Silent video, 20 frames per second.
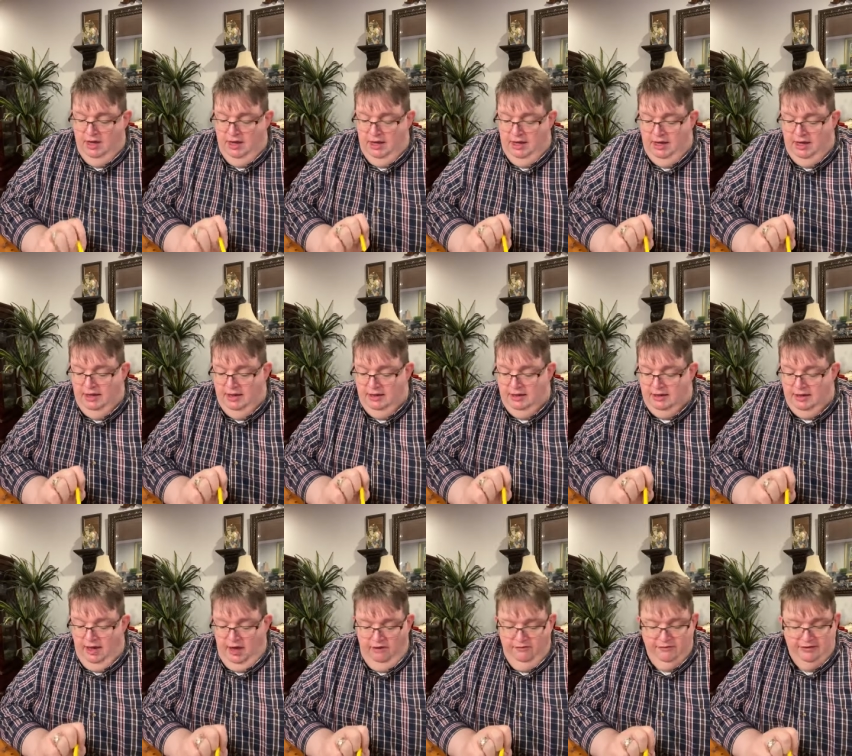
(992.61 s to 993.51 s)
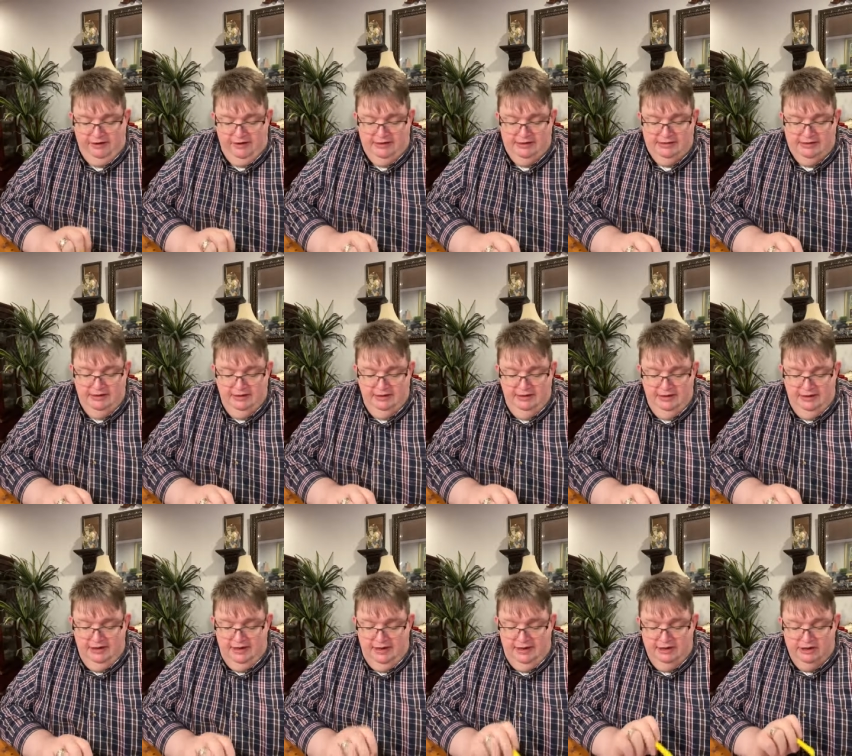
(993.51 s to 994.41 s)
uh, confidence
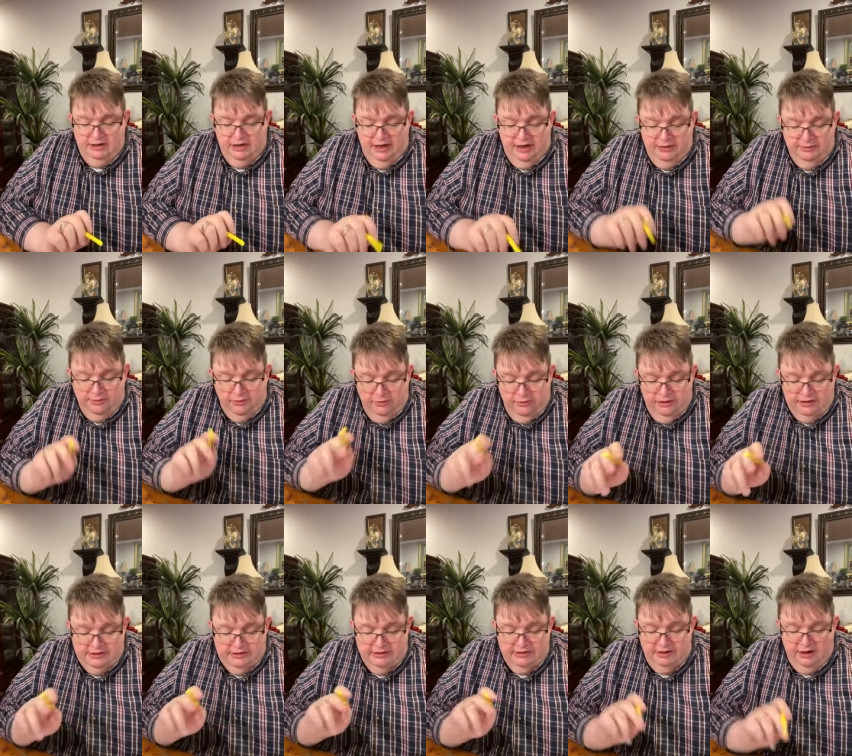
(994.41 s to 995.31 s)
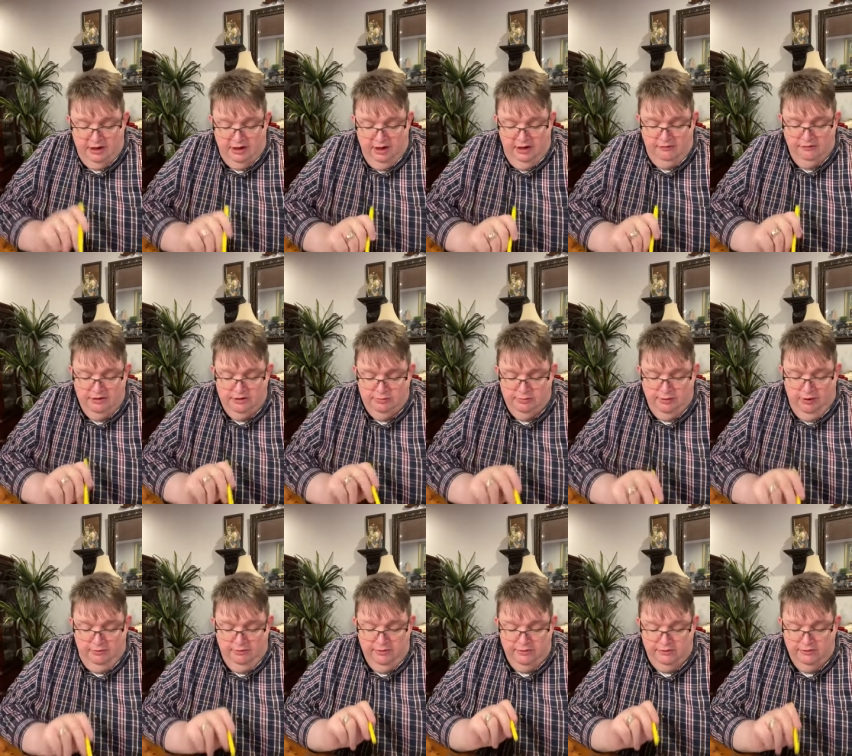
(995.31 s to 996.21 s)
and it increases our confidence.
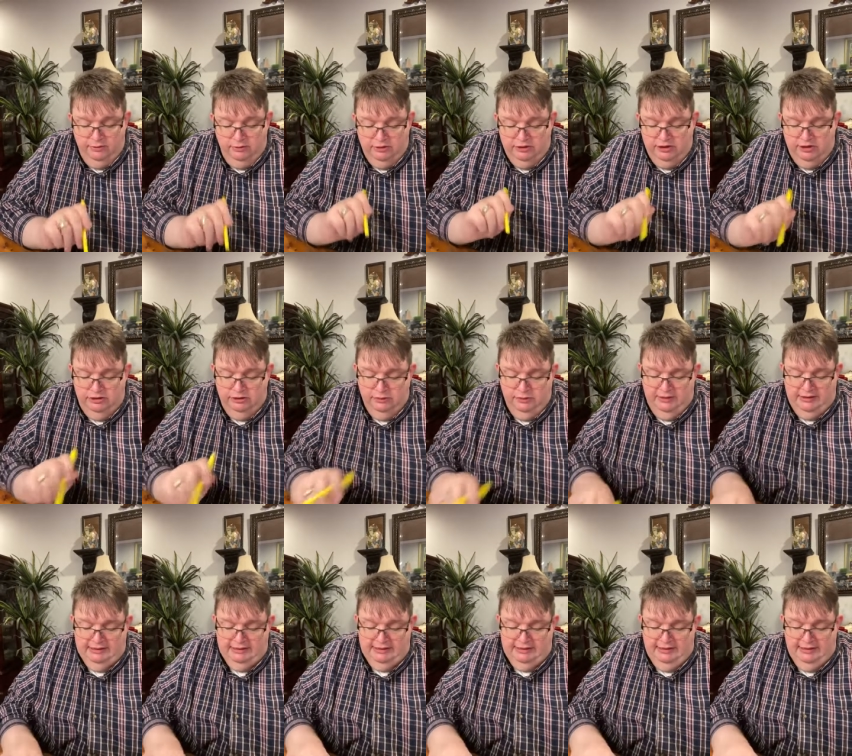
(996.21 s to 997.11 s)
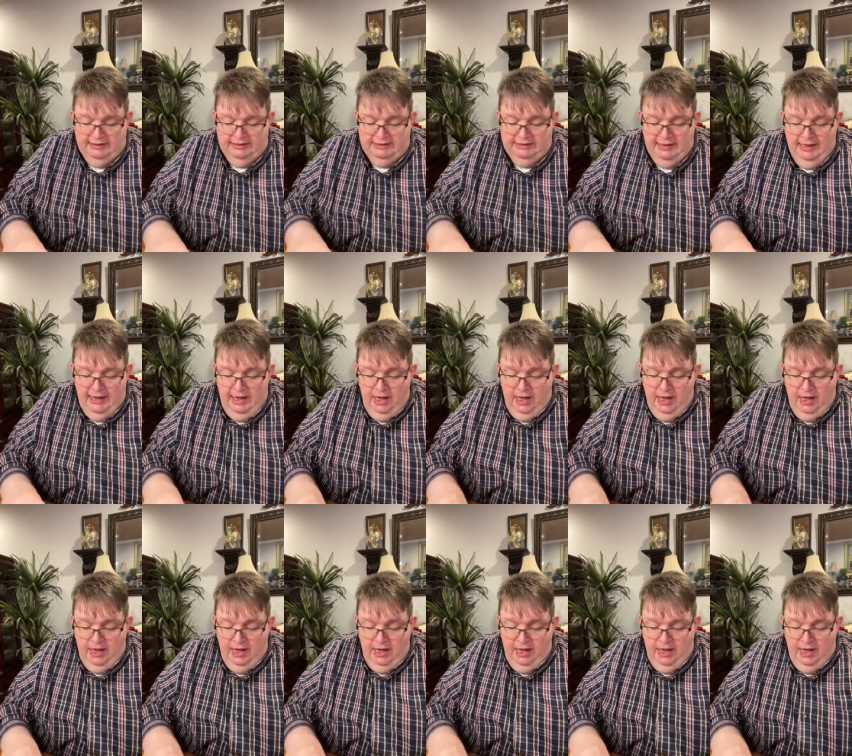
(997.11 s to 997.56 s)
Proverbs 14 26.